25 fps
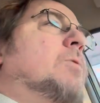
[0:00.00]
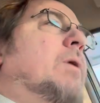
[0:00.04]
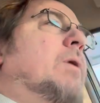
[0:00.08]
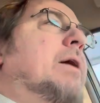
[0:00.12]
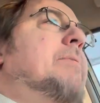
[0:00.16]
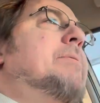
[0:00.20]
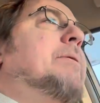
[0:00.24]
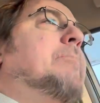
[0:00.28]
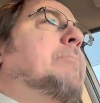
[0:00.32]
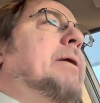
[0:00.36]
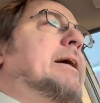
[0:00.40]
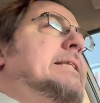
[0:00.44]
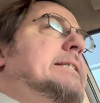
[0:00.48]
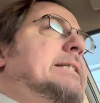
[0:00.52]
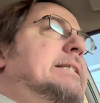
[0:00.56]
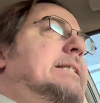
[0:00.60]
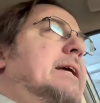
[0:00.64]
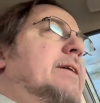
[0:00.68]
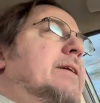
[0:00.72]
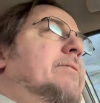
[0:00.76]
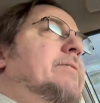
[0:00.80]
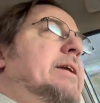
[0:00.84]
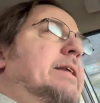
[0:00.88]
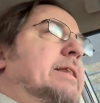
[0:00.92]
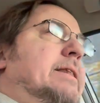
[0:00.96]
I make about
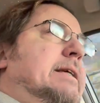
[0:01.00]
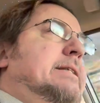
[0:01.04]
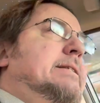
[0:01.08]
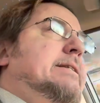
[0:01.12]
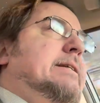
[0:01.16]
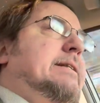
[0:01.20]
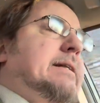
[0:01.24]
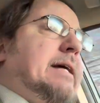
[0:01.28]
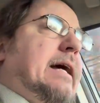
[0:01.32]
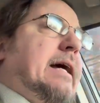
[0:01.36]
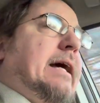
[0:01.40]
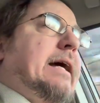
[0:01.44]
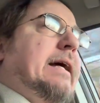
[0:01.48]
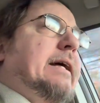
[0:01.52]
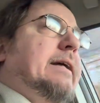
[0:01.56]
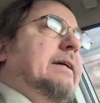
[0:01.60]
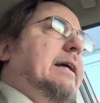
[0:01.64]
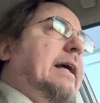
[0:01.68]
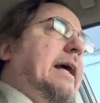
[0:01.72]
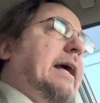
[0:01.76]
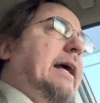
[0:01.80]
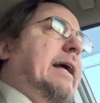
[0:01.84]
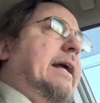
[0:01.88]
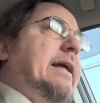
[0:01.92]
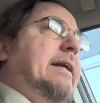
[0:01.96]
seven of these a day,
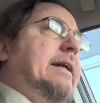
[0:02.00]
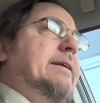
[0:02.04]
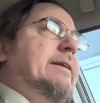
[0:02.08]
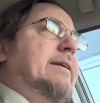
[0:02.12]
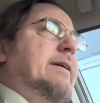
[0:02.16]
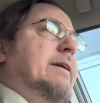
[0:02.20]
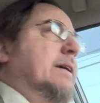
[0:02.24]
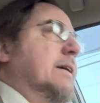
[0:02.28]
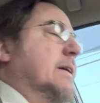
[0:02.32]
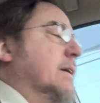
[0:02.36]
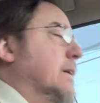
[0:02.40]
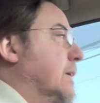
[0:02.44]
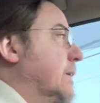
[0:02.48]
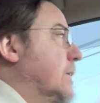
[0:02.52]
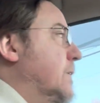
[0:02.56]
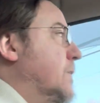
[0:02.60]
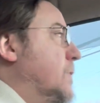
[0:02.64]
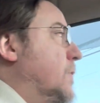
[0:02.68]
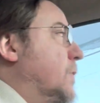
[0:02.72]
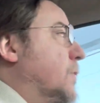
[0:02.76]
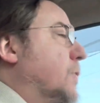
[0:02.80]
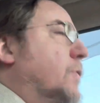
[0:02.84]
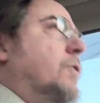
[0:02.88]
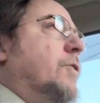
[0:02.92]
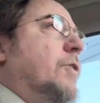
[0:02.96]

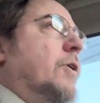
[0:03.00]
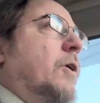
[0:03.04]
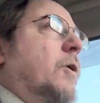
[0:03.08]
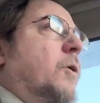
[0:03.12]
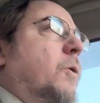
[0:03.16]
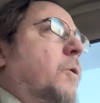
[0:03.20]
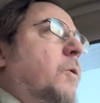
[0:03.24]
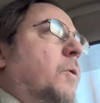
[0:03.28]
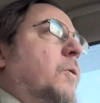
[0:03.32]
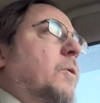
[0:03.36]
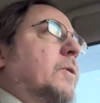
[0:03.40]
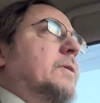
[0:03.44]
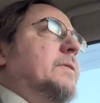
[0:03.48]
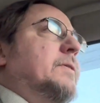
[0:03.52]
and so